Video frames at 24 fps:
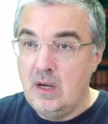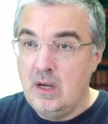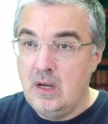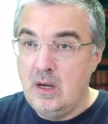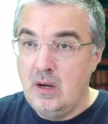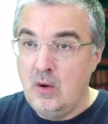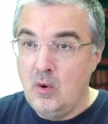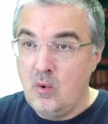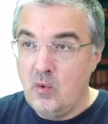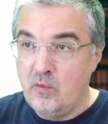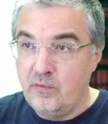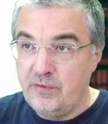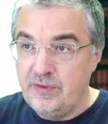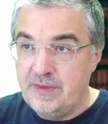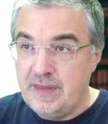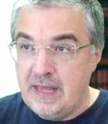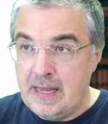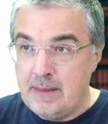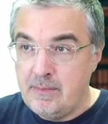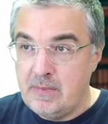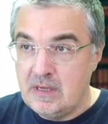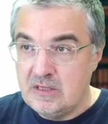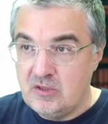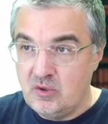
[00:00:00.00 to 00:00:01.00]
of
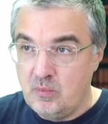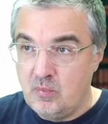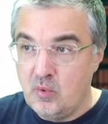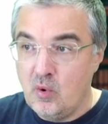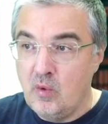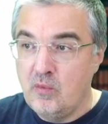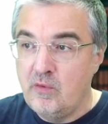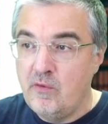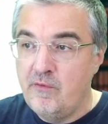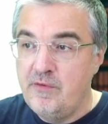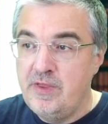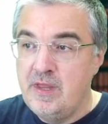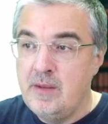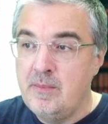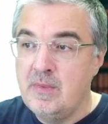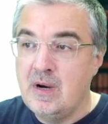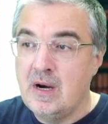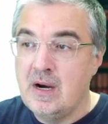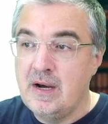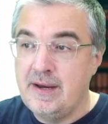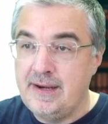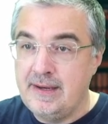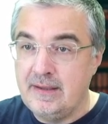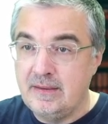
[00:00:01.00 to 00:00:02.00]
them, also both of them,
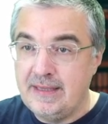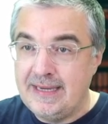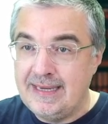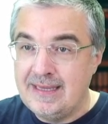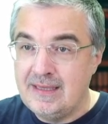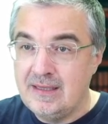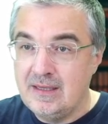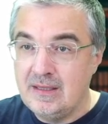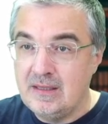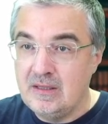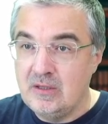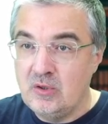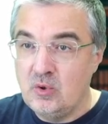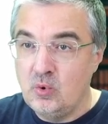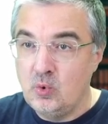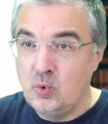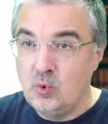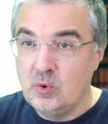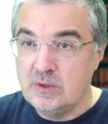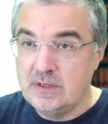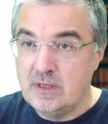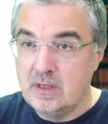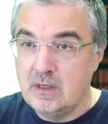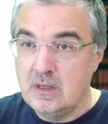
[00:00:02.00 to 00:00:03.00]
are related
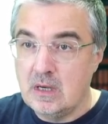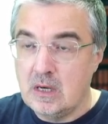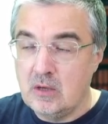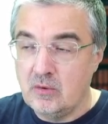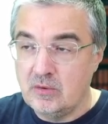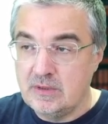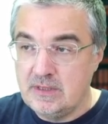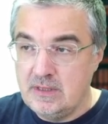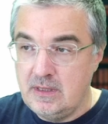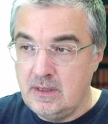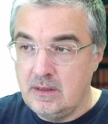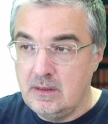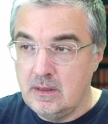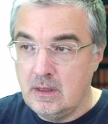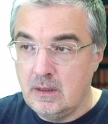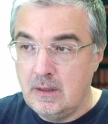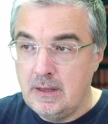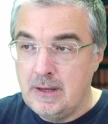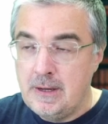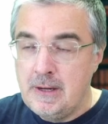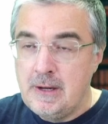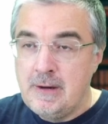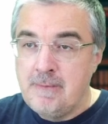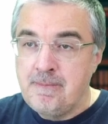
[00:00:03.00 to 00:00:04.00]
to the ground signal.
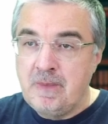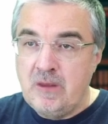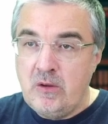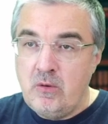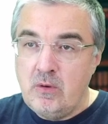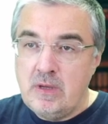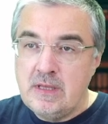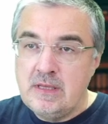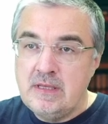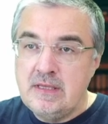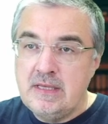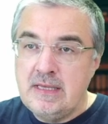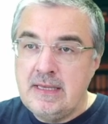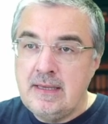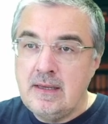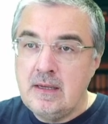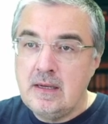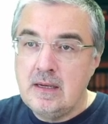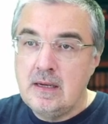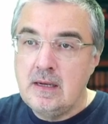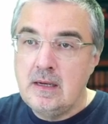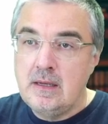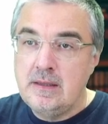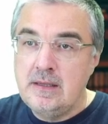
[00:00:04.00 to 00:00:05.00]
You can
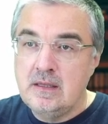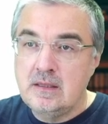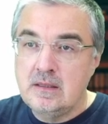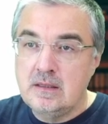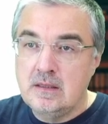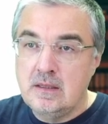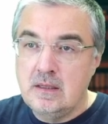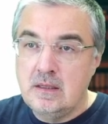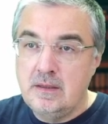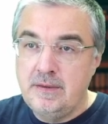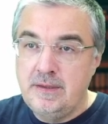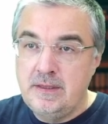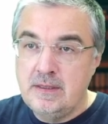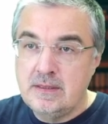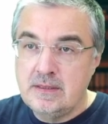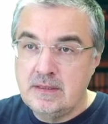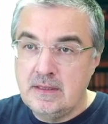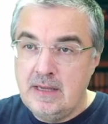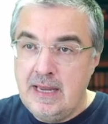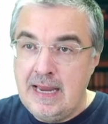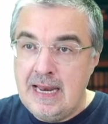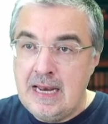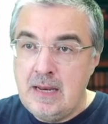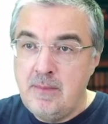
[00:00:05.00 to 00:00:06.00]
think that this
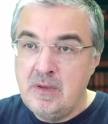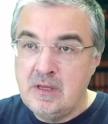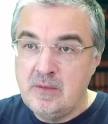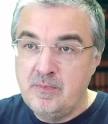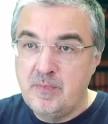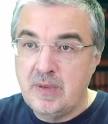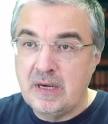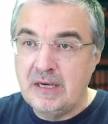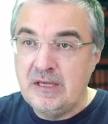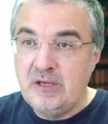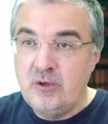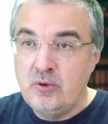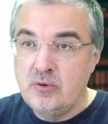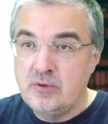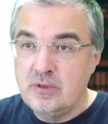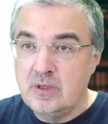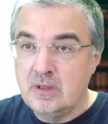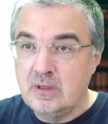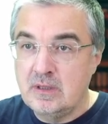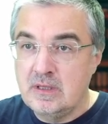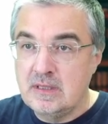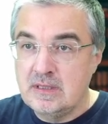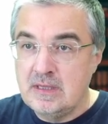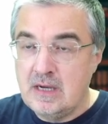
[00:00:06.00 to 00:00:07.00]
element
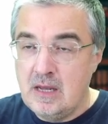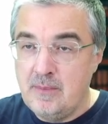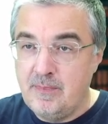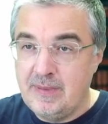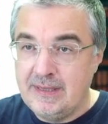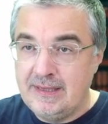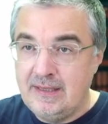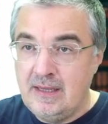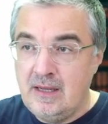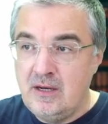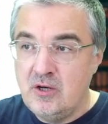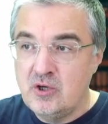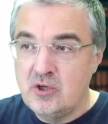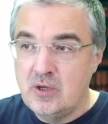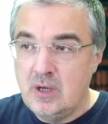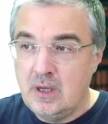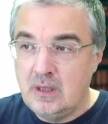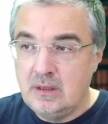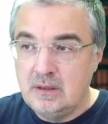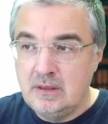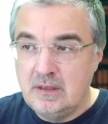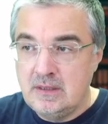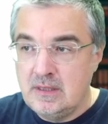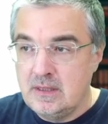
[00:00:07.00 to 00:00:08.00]
producing this high
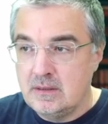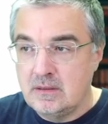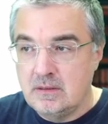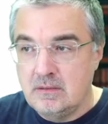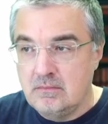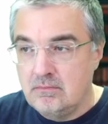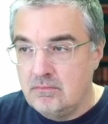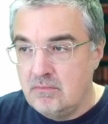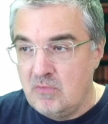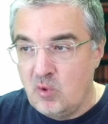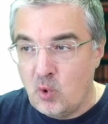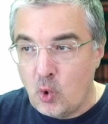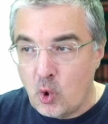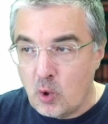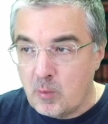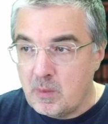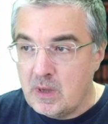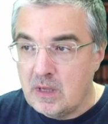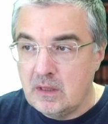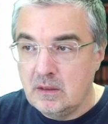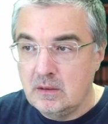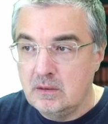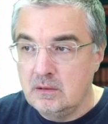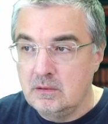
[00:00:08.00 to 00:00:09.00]
potential, this is
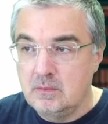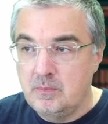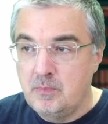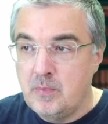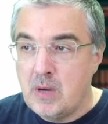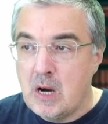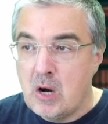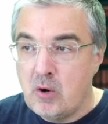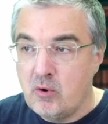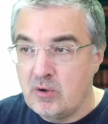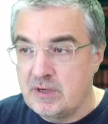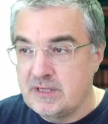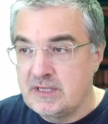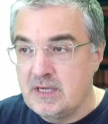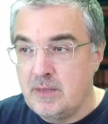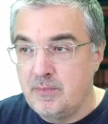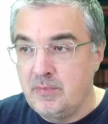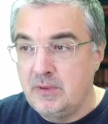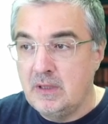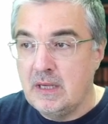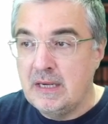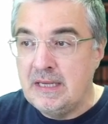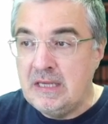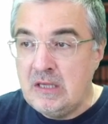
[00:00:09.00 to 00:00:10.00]
normal power
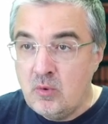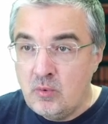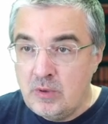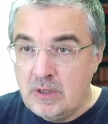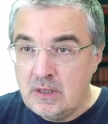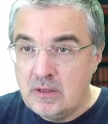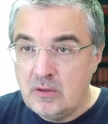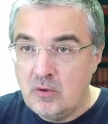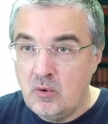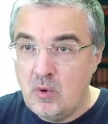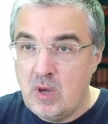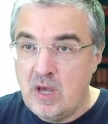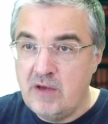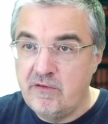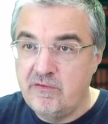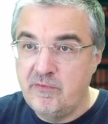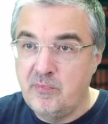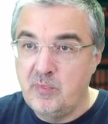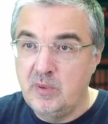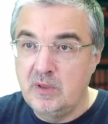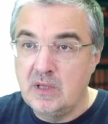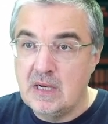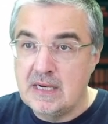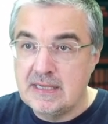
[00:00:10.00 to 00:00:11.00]
supply unit. You have
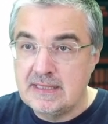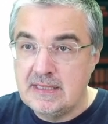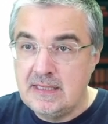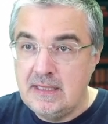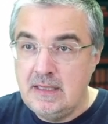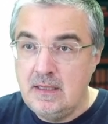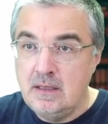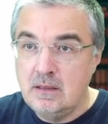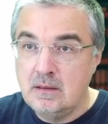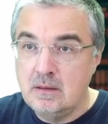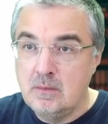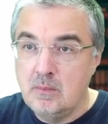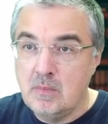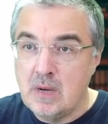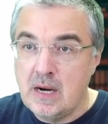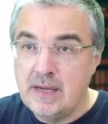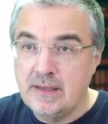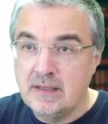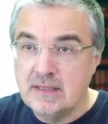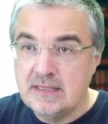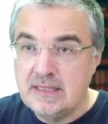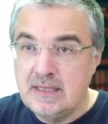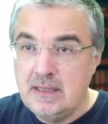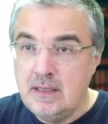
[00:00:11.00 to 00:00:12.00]
plus here,
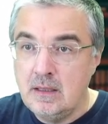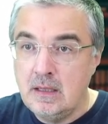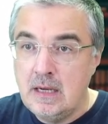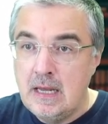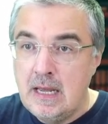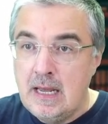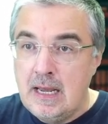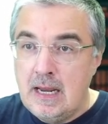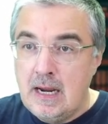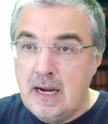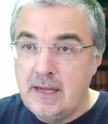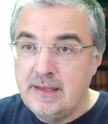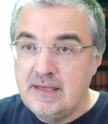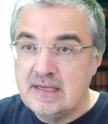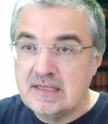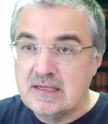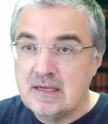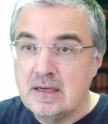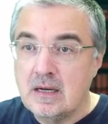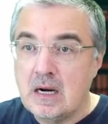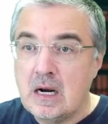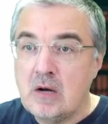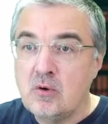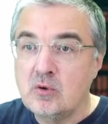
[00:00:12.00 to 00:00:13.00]
minus here, and this
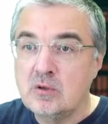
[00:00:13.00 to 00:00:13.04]
ground